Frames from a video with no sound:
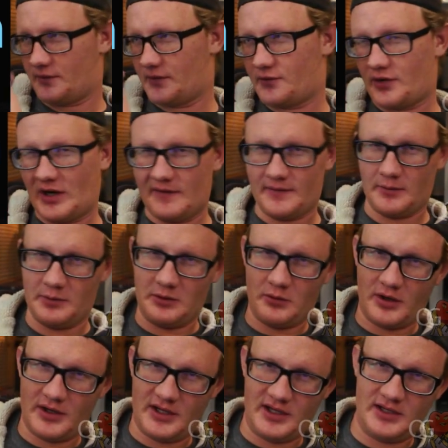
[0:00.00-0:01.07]
the drive that we
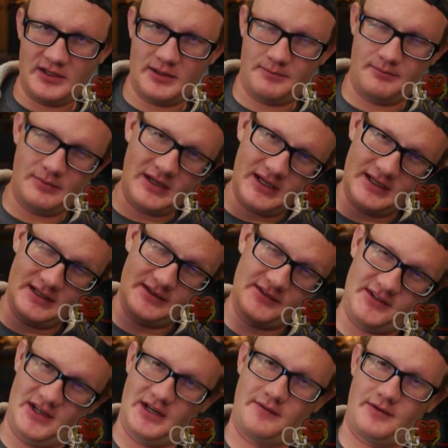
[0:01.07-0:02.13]
want to end up being
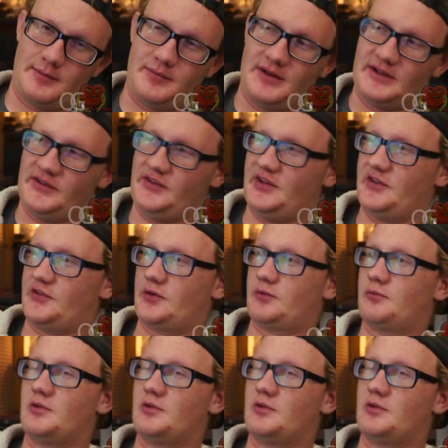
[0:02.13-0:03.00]
inside of our PlayStation,